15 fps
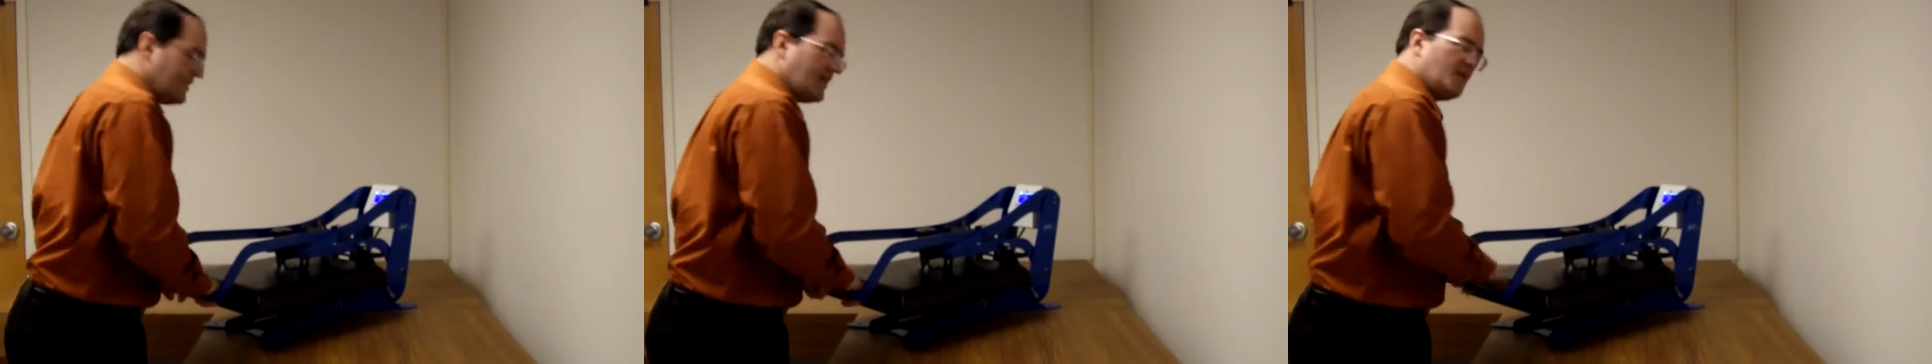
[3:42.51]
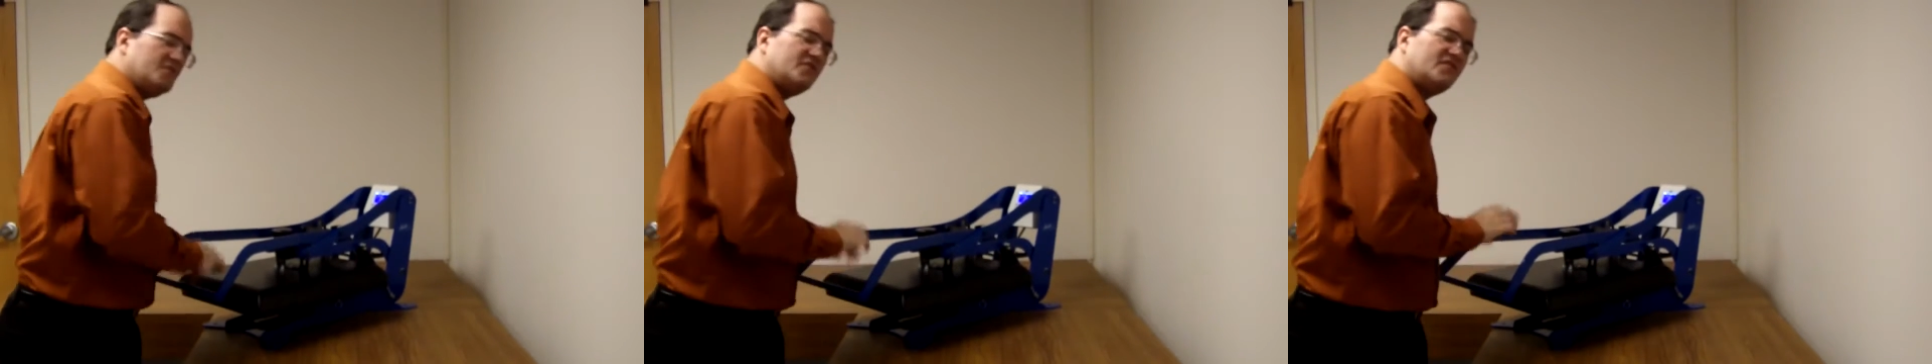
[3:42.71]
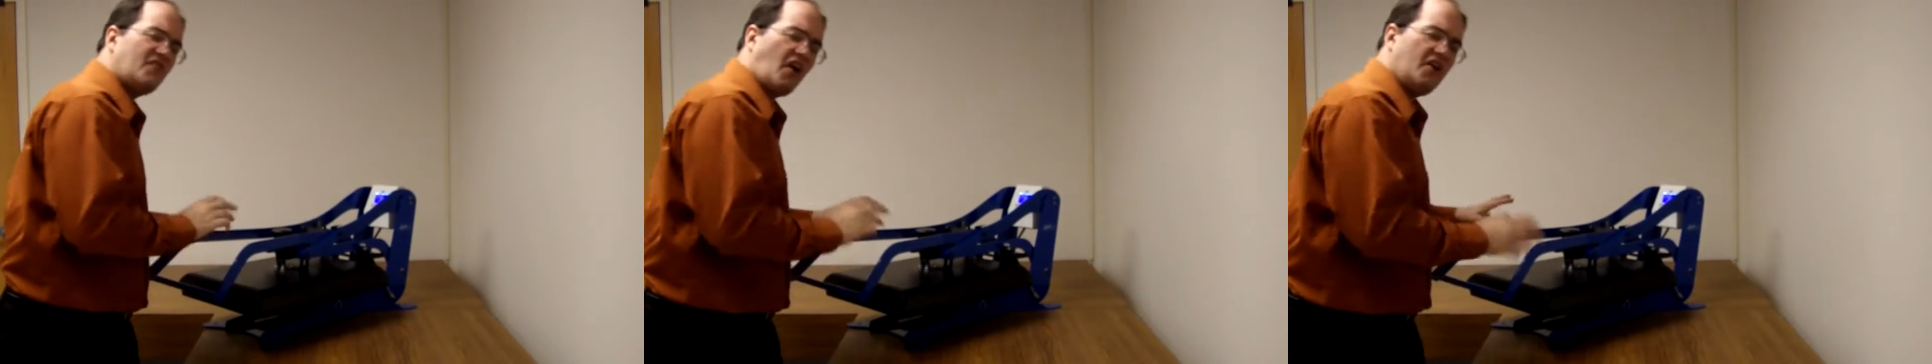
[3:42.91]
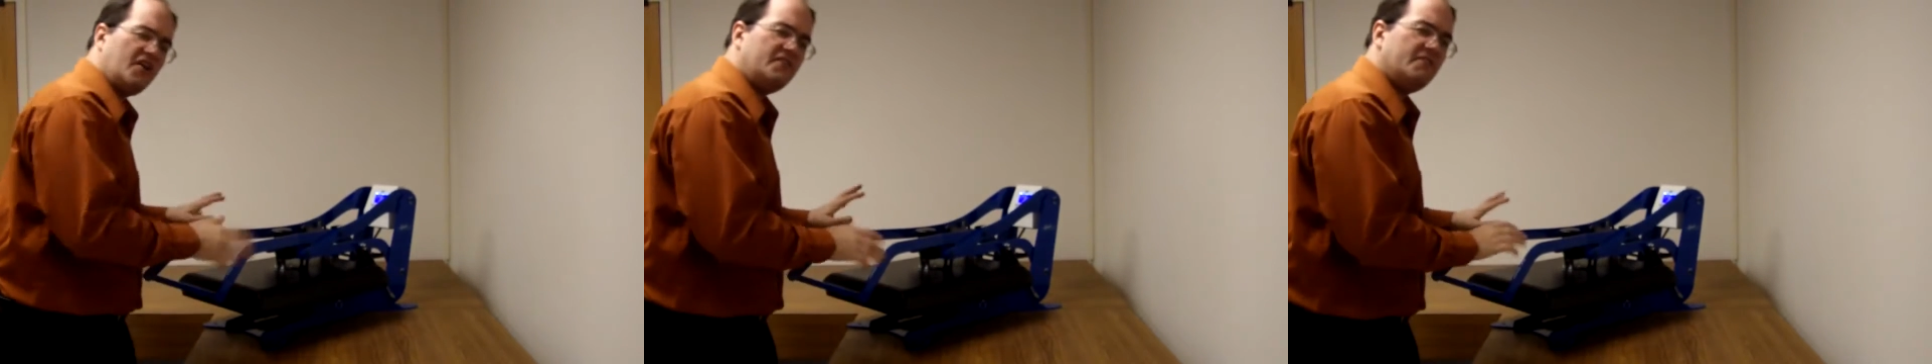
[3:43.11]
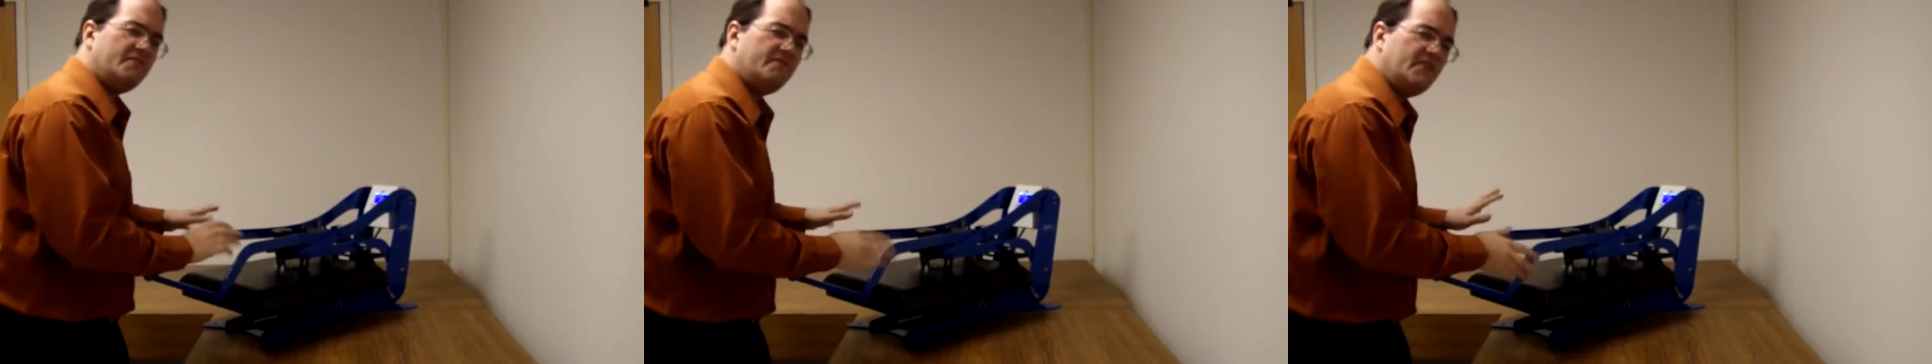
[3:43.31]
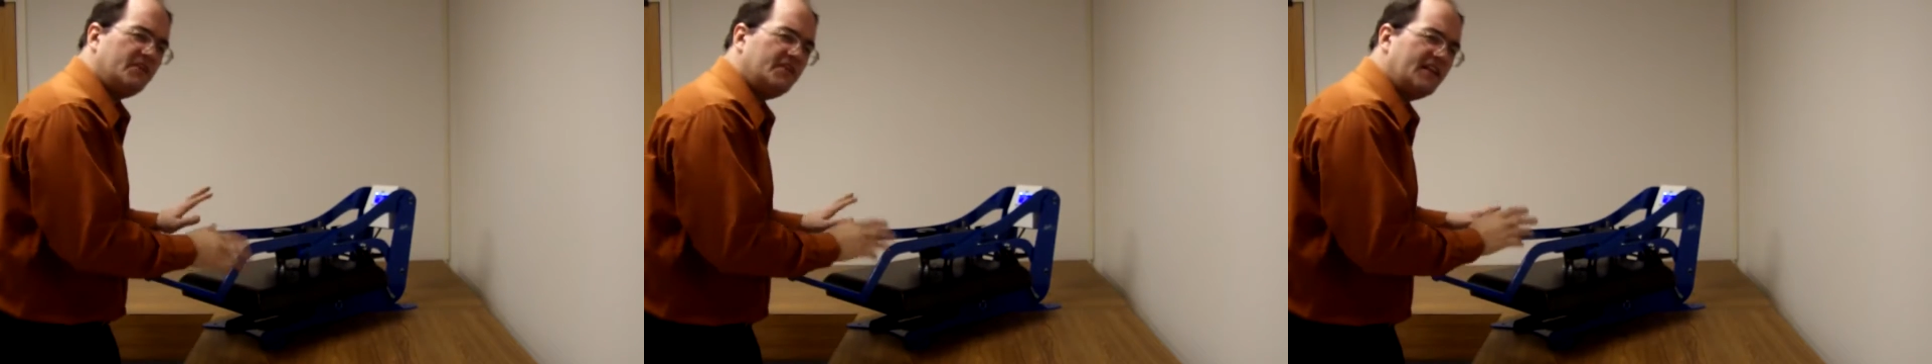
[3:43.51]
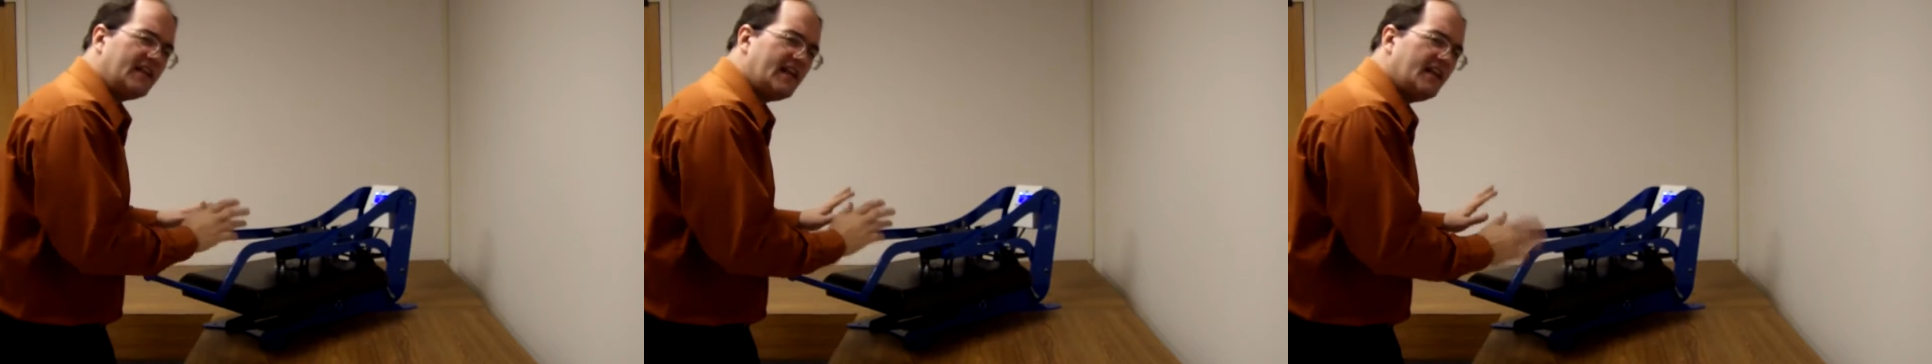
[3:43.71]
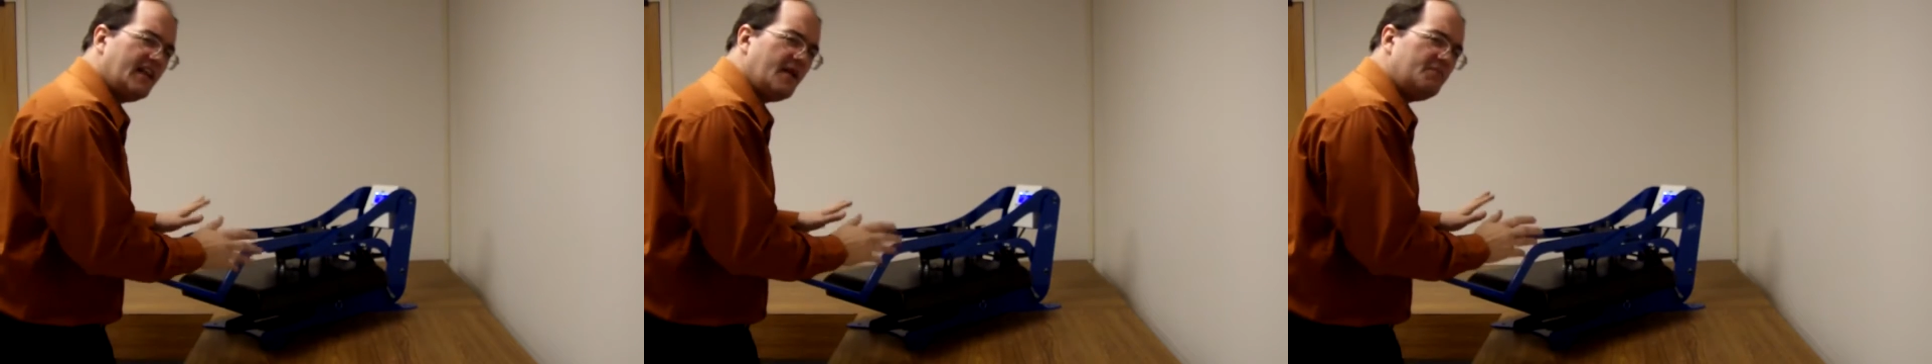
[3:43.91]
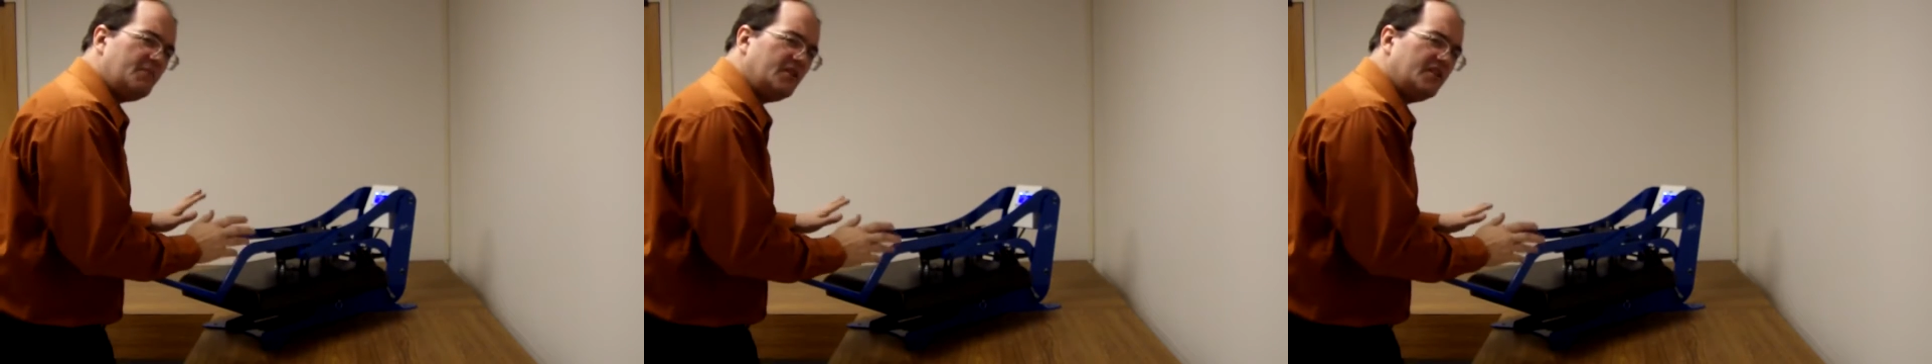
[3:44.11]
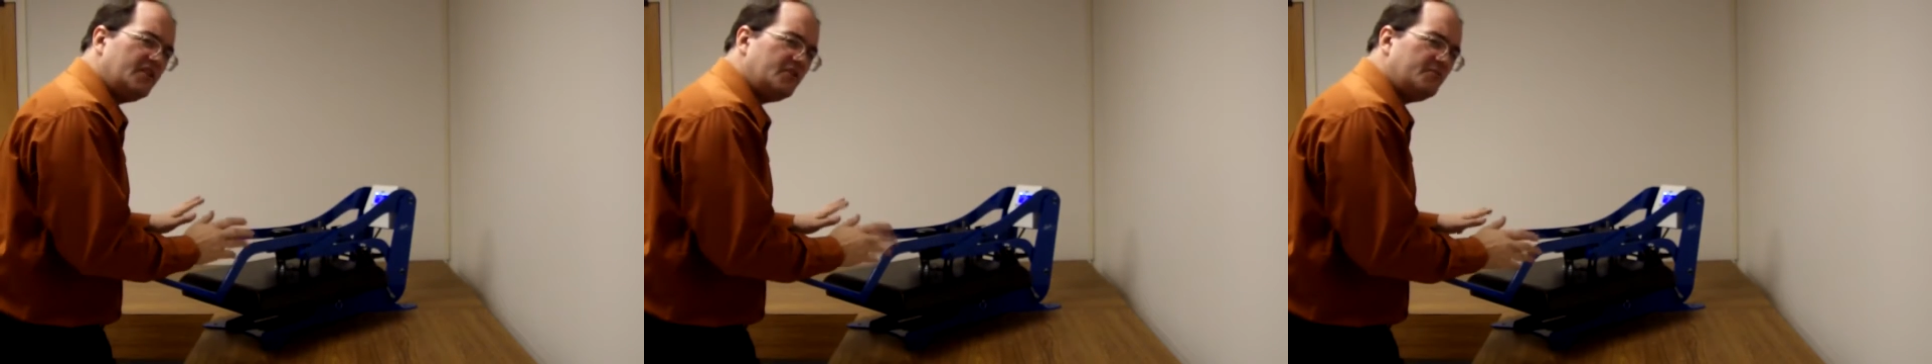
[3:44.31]
Now I'm starting to feel it clamp
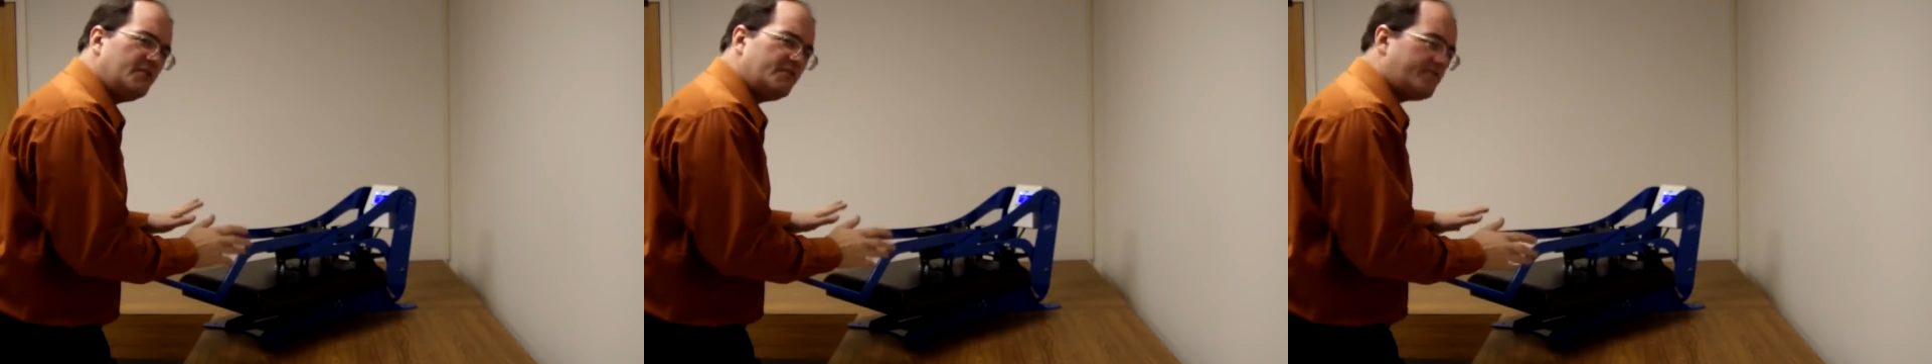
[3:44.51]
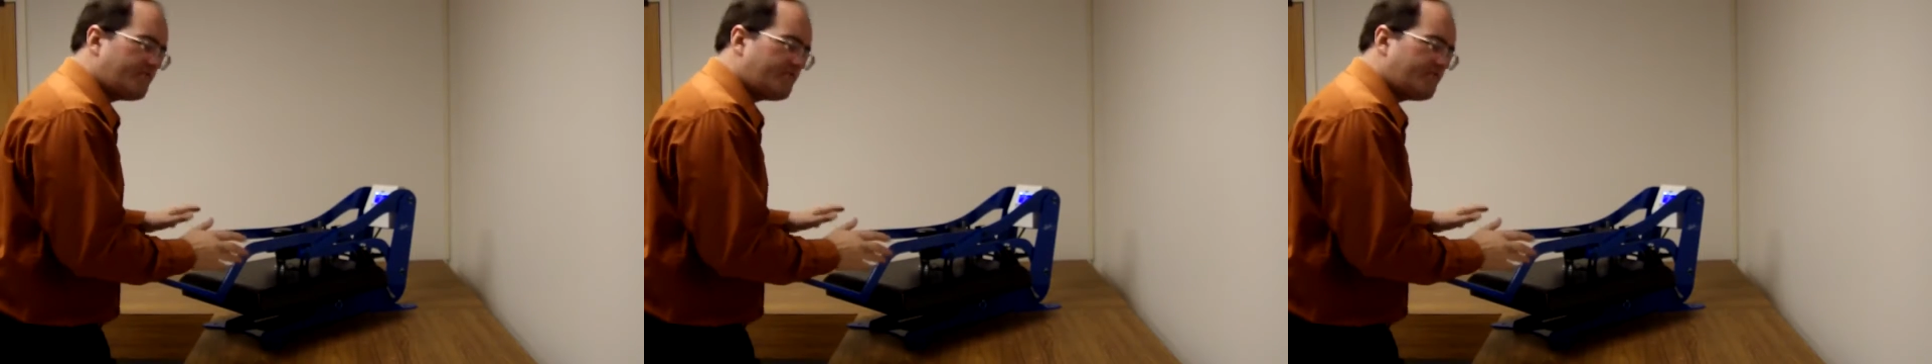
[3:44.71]
a little bit